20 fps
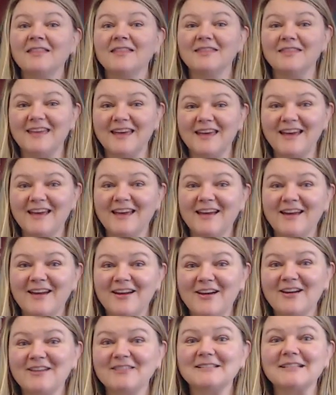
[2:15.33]

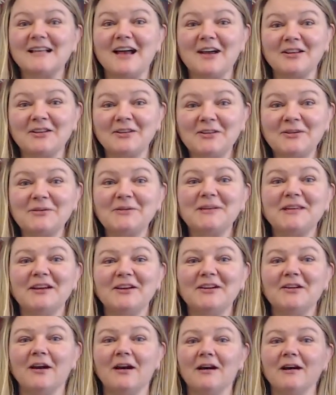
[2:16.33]
There's a new
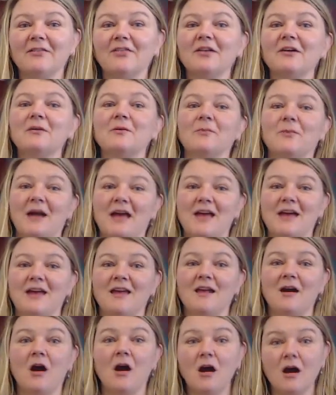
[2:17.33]
year on the way,
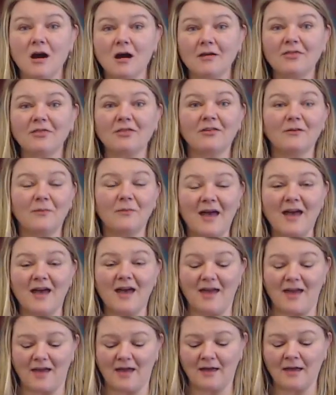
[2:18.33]
on the
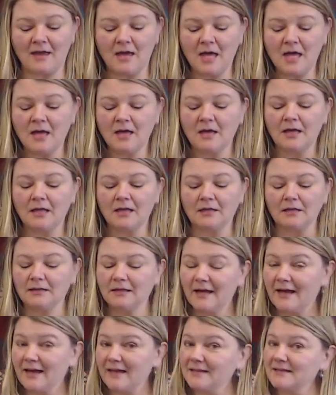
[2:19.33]
way.
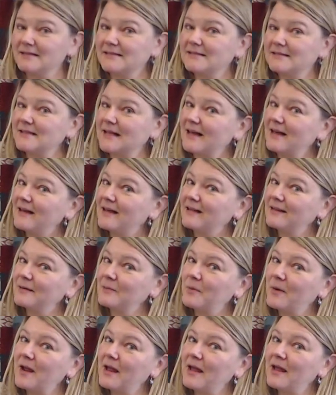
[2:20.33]
Let's
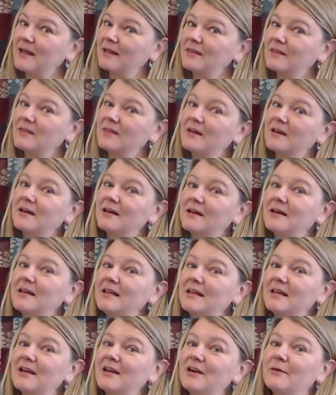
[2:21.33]
celebrate the
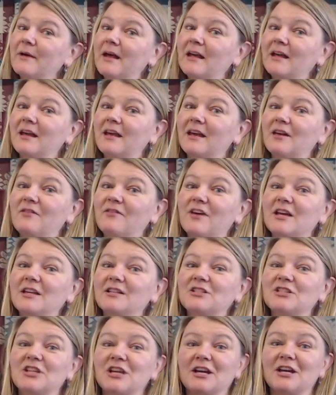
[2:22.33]
year and give a
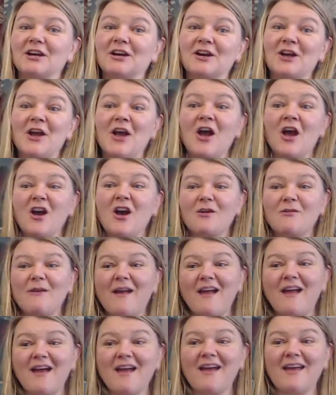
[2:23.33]
cheer.
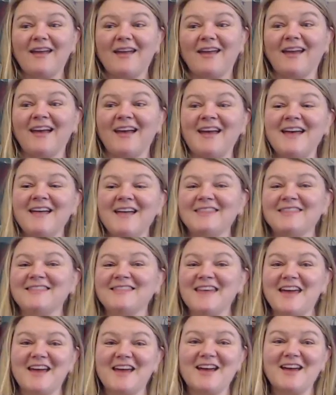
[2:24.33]
Hooray!
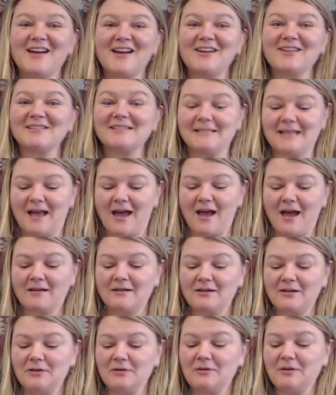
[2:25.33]
There's a
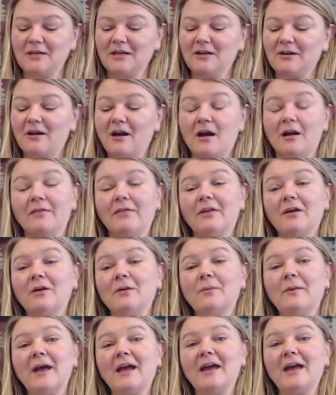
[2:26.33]
new year on the
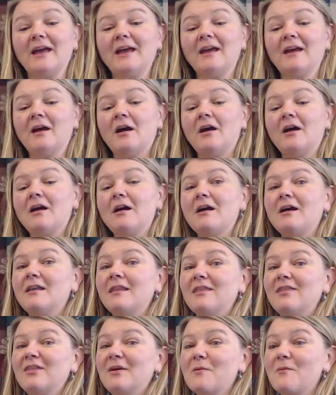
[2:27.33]
way,
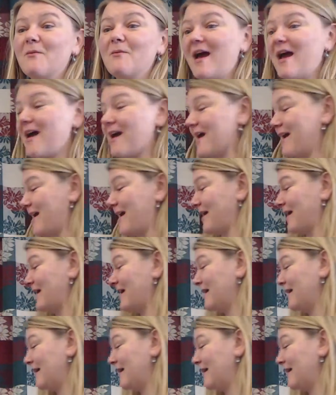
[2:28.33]
on the way.